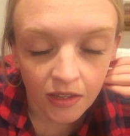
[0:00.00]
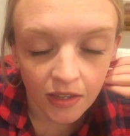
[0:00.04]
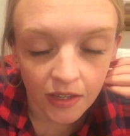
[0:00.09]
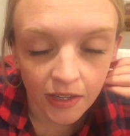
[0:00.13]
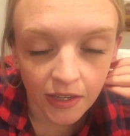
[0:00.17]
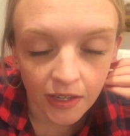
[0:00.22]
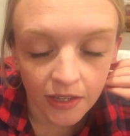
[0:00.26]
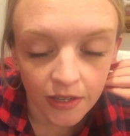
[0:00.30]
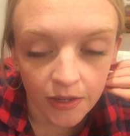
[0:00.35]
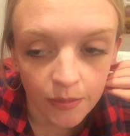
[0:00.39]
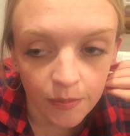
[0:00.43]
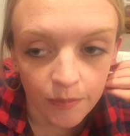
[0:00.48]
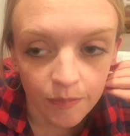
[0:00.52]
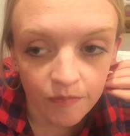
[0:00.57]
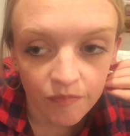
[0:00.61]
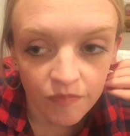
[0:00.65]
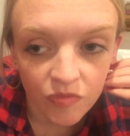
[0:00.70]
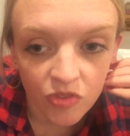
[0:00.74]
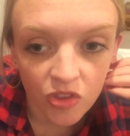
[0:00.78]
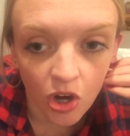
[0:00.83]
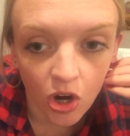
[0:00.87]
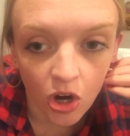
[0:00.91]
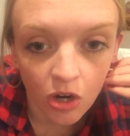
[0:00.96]

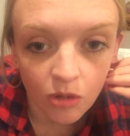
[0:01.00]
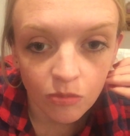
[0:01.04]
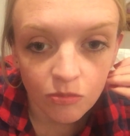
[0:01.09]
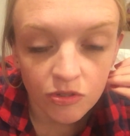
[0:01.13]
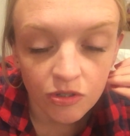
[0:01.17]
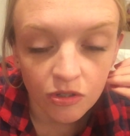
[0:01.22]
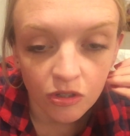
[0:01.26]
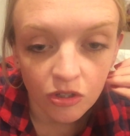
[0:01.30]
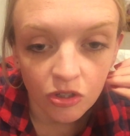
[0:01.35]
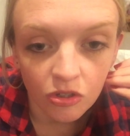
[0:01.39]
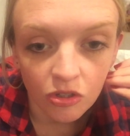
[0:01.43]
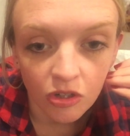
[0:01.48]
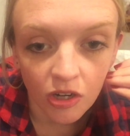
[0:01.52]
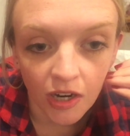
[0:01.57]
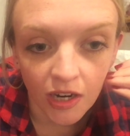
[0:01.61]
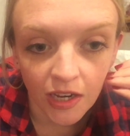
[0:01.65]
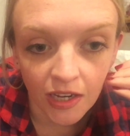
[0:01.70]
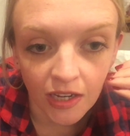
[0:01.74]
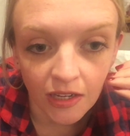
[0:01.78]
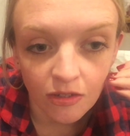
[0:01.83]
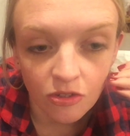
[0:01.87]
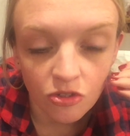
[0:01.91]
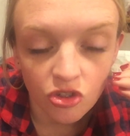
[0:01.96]
The arms are
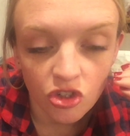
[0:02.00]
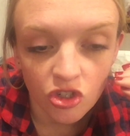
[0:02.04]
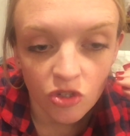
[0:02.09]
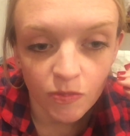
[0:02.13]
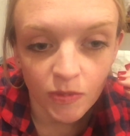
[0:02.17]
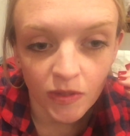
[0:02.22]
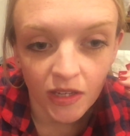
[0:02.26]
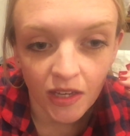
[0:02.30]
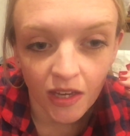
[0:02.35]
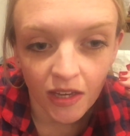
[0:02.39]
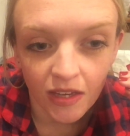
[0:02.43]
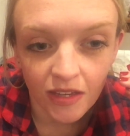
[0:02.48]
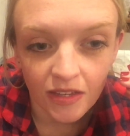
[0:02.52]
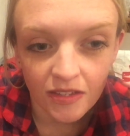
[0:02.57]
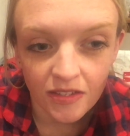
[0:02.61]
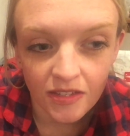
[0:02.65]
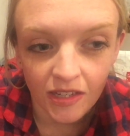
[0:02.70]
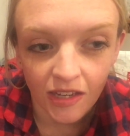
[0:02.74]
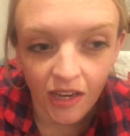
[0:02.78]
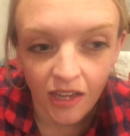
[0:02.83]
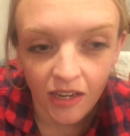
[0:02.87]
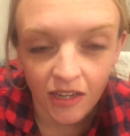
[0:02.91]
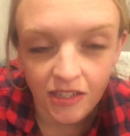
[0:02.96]
great just because
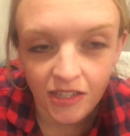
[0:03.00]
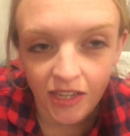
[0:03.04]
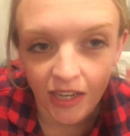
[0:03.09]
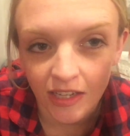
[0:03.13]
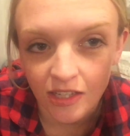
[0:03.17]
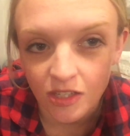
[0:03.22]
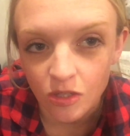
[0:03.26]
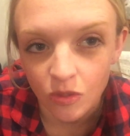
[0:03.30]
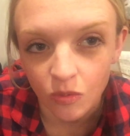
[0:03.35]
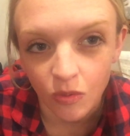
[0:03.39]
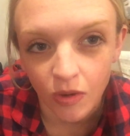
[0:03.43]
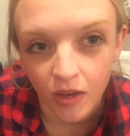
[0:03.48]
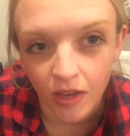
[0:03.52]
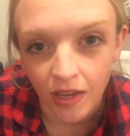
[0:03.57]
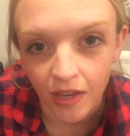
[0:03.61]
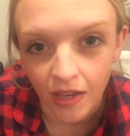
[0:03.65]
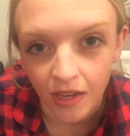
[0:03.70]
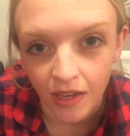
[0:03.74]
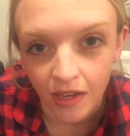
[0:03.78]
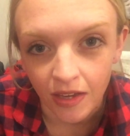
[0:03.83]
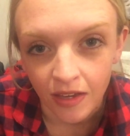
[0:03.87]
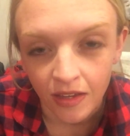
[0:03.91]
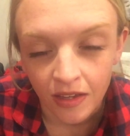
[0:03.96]
it kind of takes
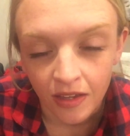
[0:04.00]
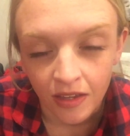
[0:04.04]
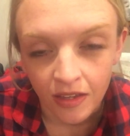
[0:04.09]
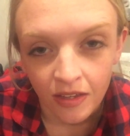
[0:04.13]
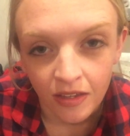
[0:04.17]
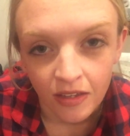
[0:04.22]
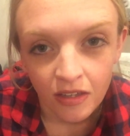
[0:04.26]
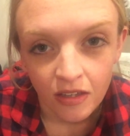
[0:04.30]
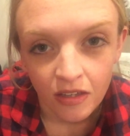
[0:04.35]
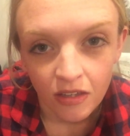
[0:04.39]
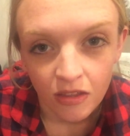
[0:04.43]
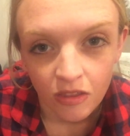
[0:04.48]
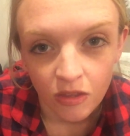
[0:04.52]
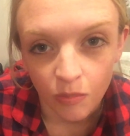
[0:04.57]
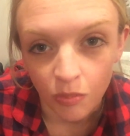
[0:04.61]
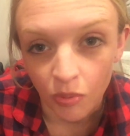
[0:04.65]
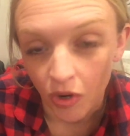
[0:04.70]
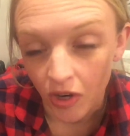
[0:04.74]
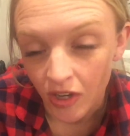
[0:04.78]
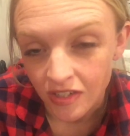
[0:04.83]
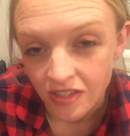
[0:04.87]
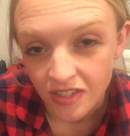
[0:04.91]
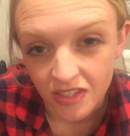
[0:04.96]
away the
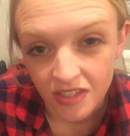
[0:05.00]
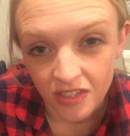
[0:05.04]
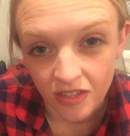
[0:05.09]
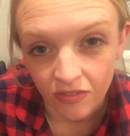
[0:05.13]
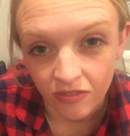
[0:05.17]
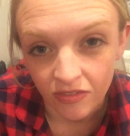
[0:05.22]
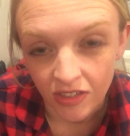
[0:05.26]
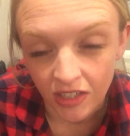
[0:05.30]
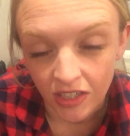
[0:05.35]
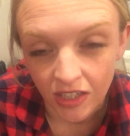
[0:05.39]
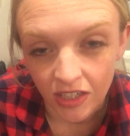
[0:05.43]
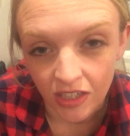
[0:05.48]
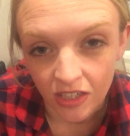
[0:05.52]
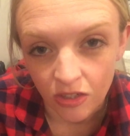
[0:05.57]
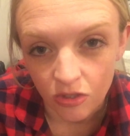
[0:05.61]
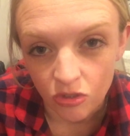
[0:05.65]
process of knitting.